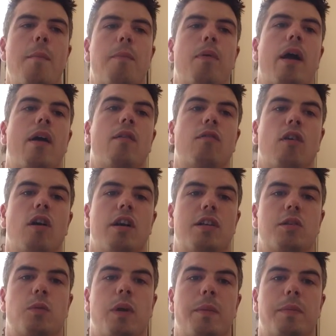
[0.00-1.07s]
brown rice,
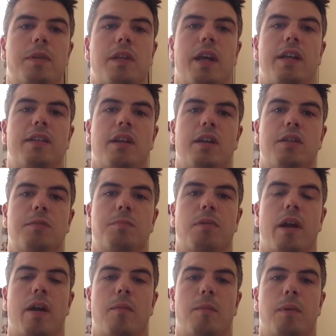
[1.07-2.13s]
sweet potatoes,
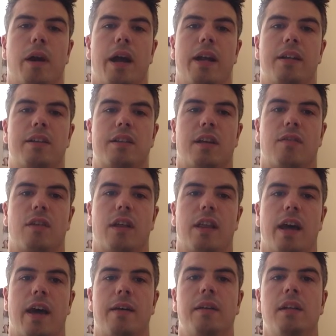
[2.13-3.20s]
brown bread, stuff like
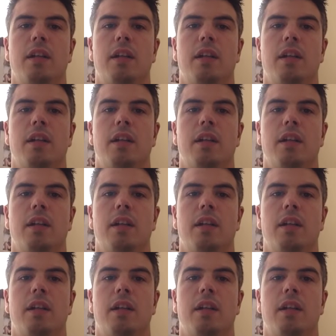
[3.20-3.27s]
that.